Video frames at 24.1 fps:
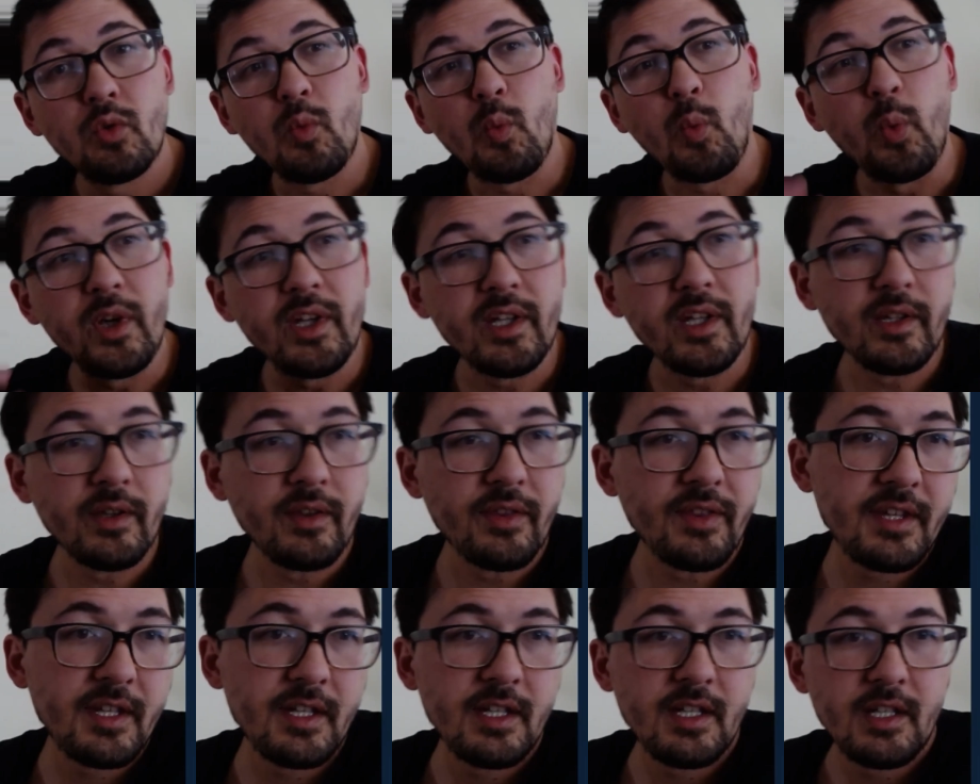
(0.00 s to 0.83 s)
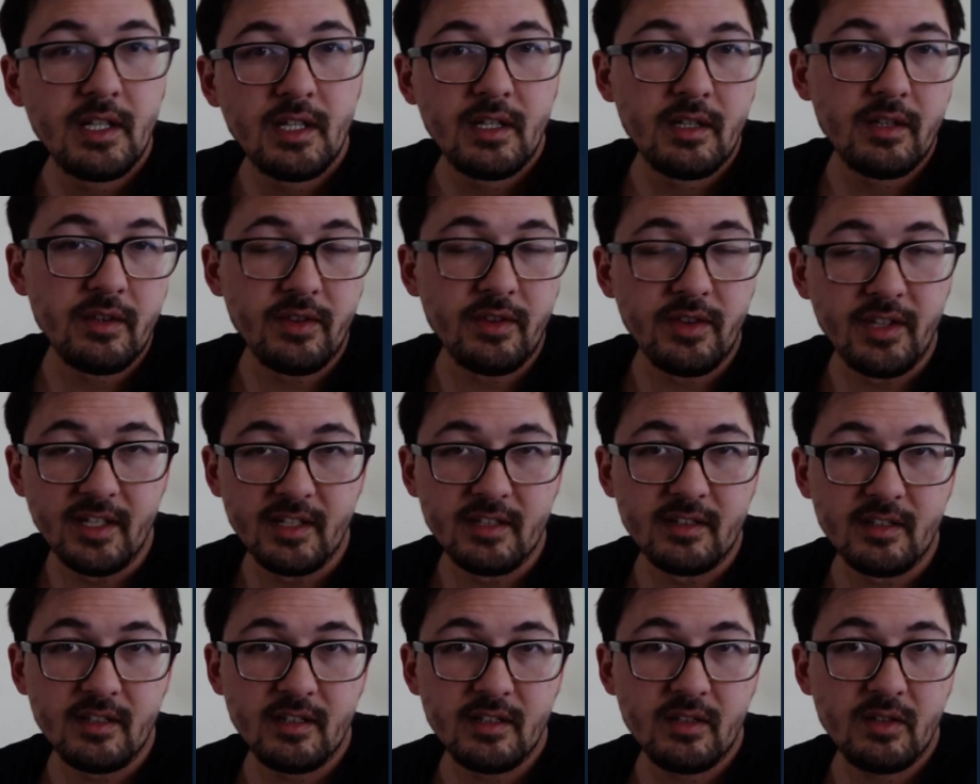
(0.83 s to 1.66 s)
with
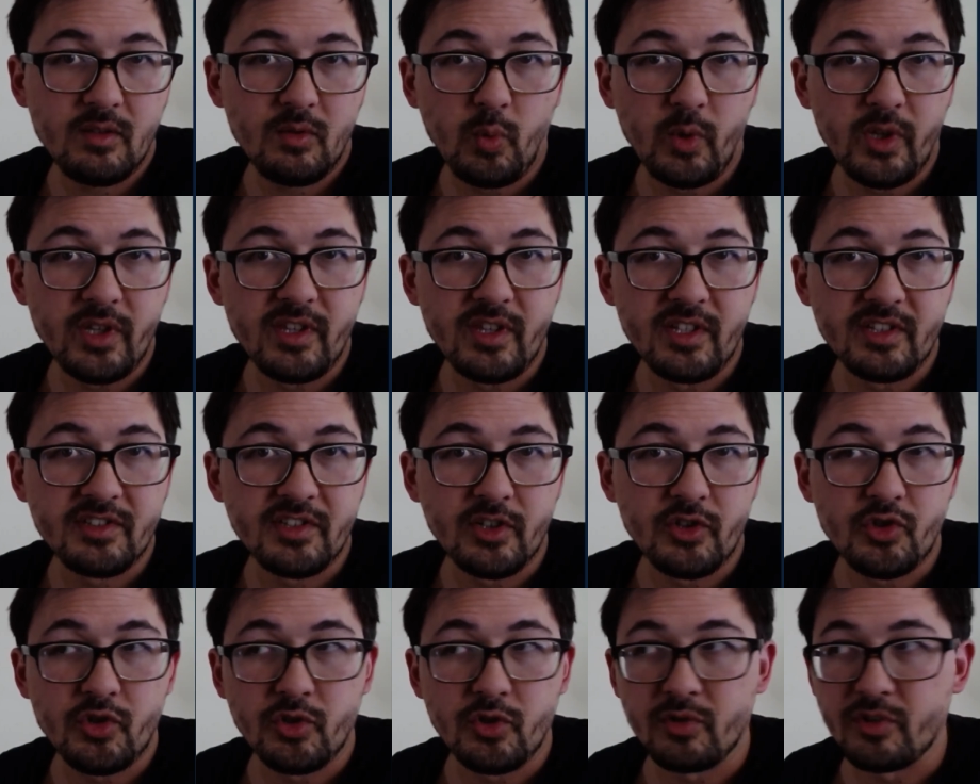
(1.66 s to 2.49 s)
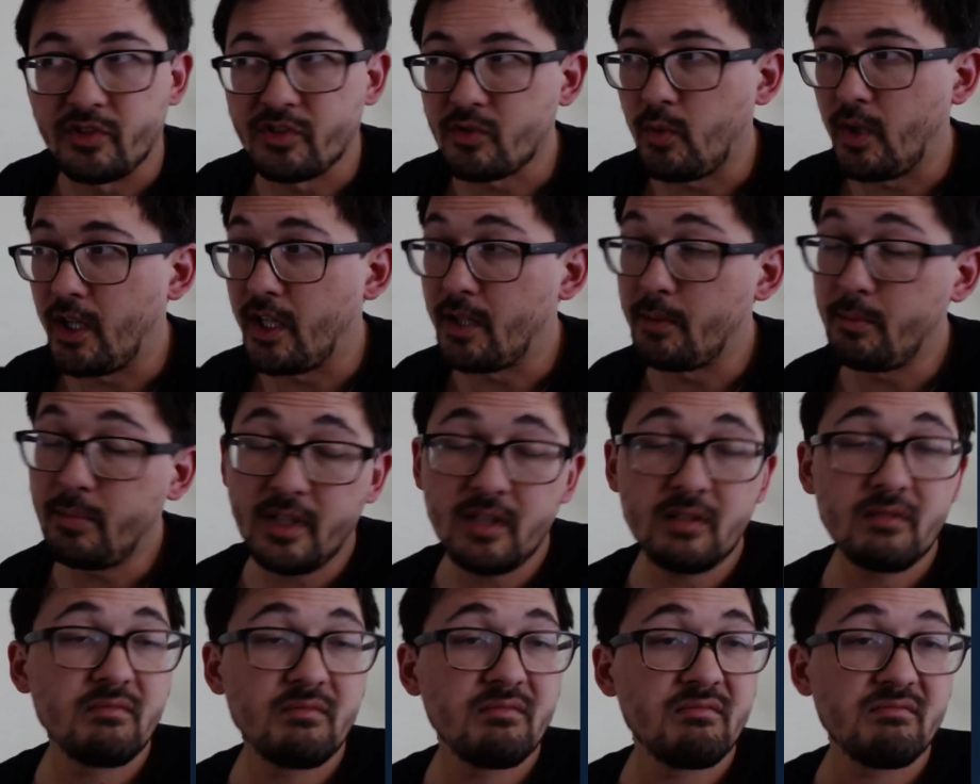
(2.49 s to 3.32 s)
the Cere Junda squad? But